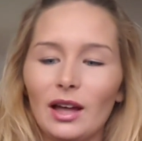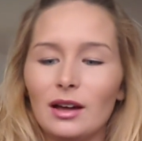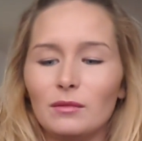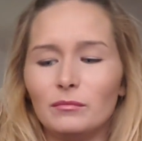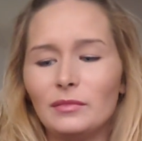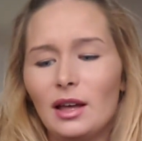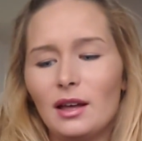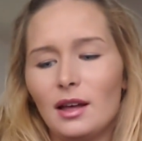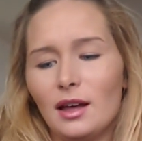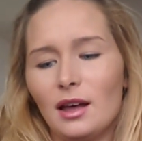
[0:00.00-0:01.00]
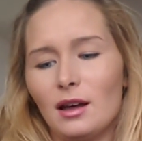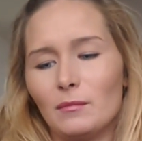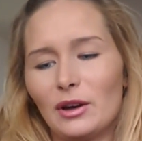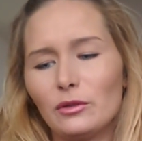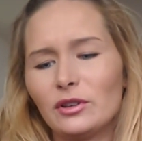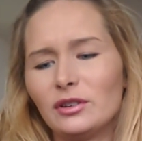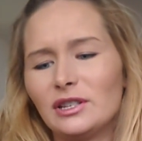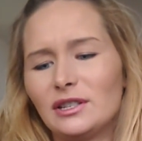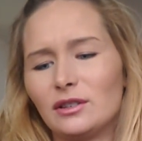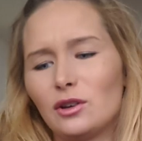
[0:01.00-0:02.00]
My
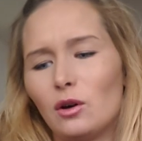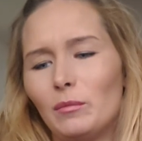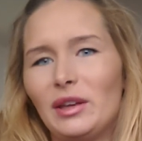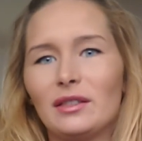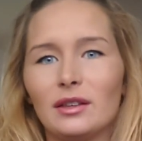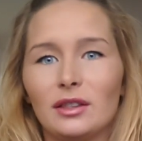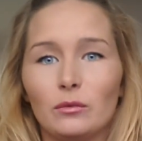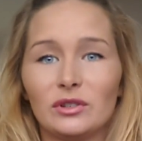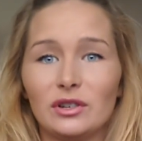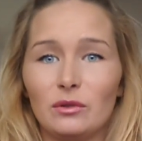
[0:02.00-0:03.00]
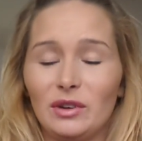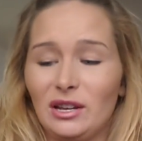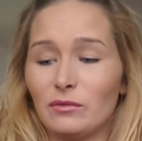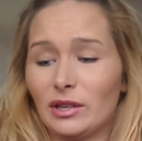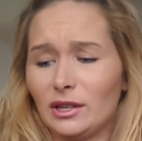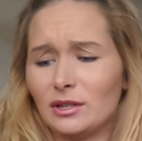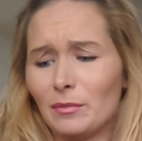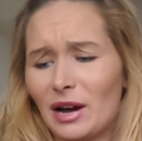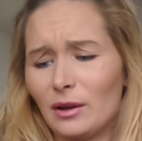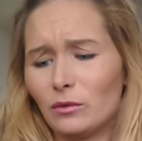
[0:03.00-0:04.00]
orthodontist had told me that there was no need really to
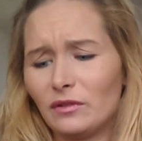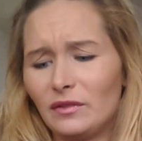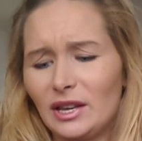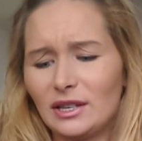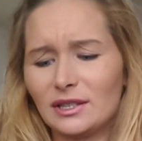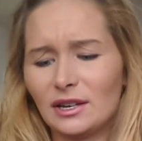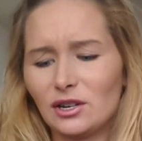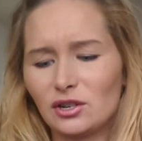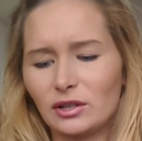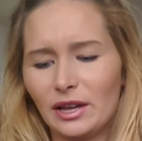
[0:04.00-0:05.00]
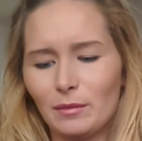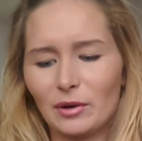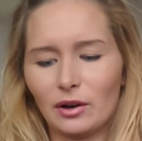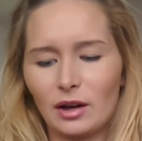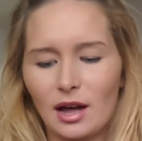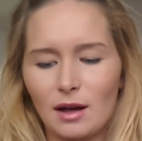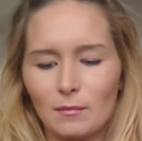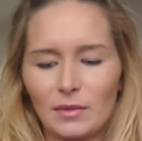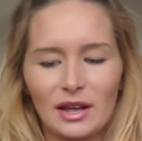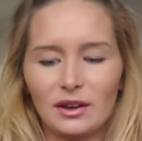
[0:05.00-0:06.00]
buy one of these initially, but
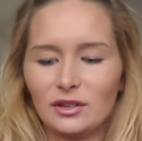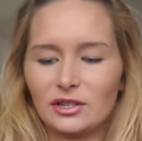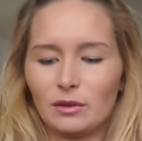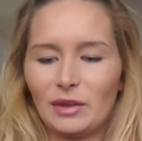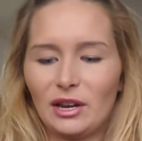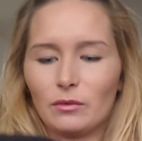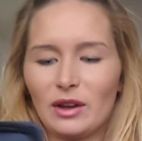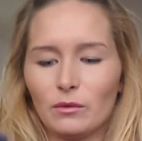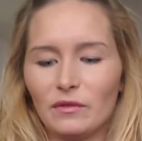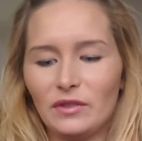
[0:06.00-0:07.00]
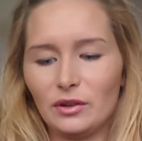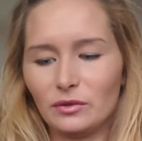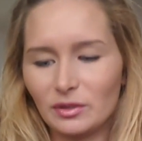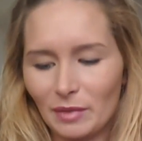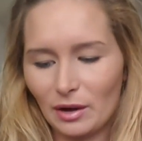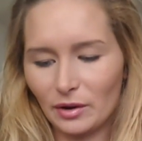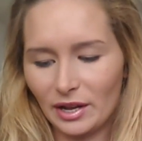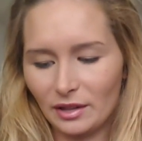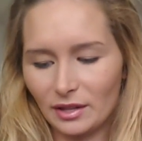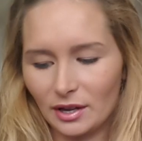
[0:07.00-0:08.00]
I'd heard so many great reviews about
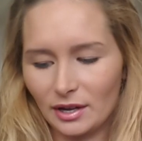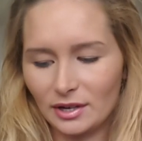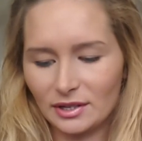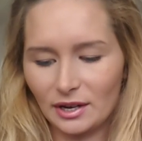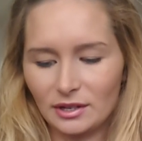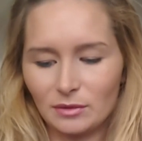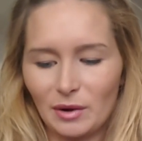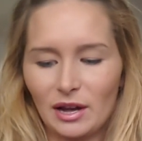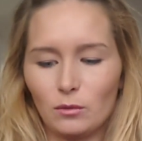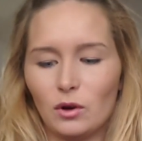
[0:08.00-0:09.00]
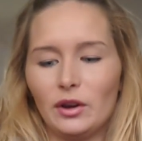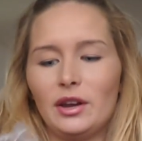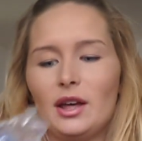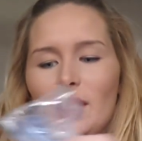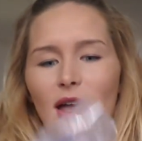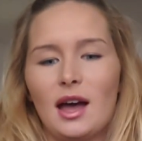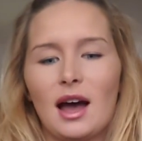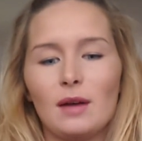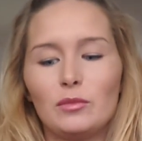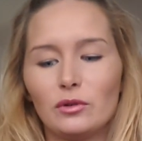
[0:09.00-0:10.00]
it that I decided to buy one.
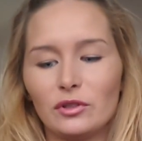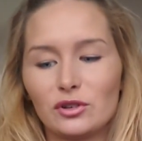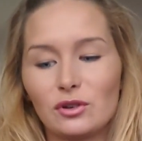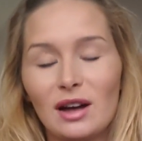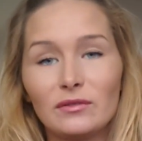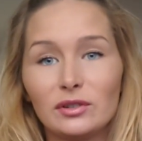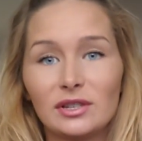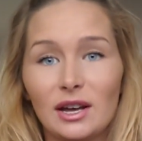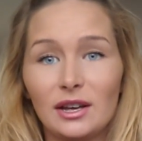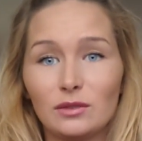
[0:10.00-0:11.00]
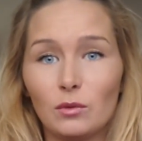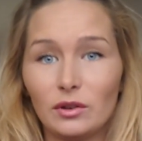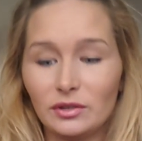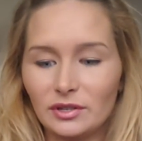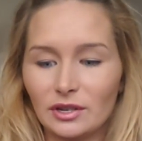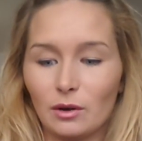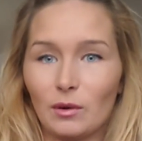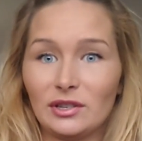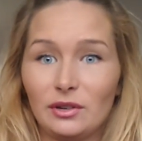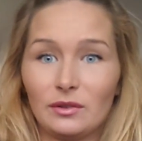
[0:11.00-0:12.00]
I bought the travel size one, so
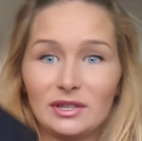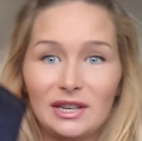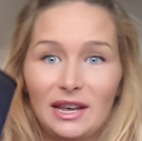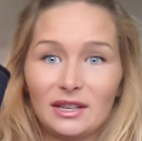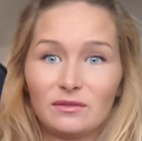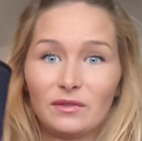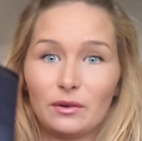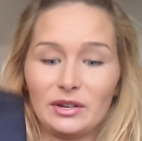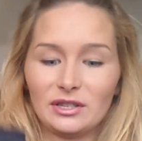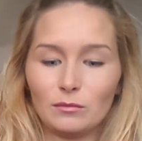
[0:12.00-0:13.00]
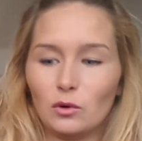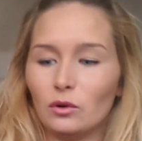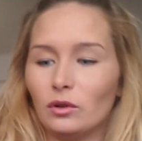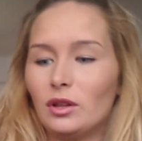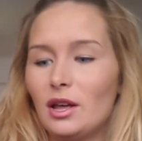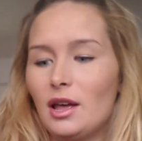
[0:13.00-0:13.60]
as you can see it's very small.